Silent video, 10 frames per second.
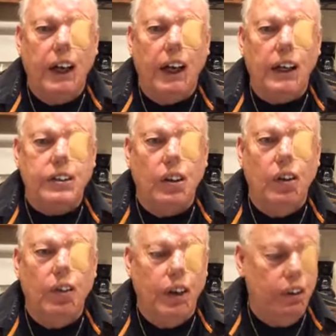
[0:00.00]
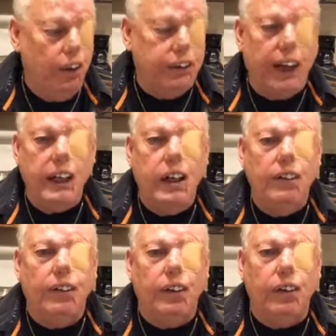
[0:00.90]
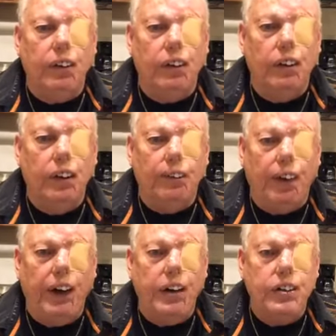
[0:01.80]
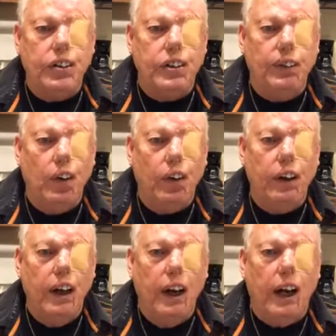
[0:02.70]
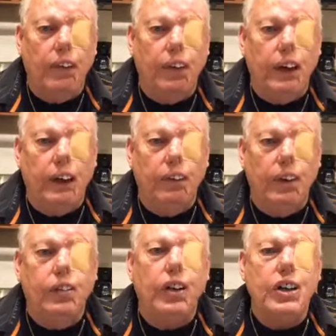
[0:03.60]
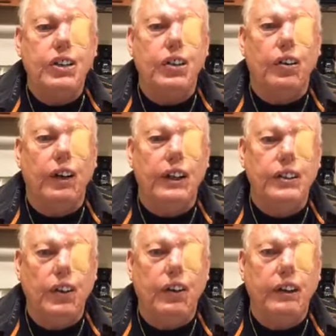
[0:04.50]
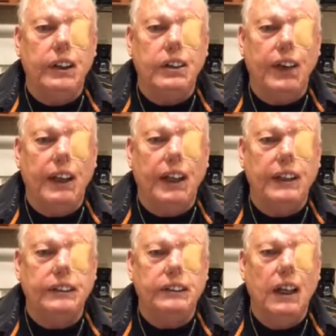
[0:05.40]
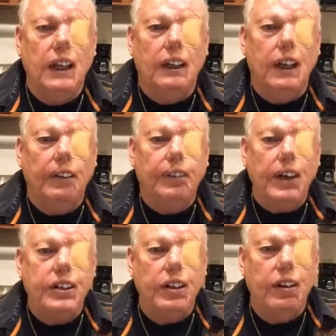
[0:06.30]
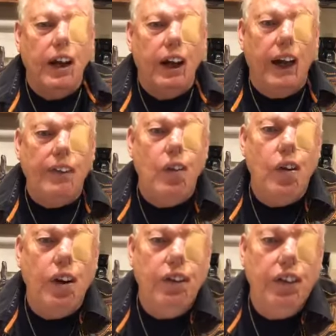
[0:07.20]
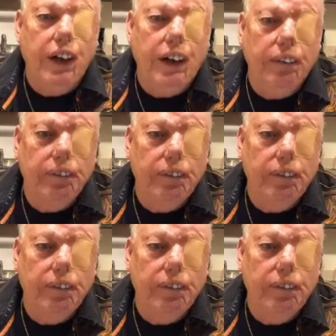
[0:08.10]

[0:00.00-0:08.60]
And so we thank you for your prayers, your support, and we trust you're enjoying these faith classes. God bless you, and have a wonderful day.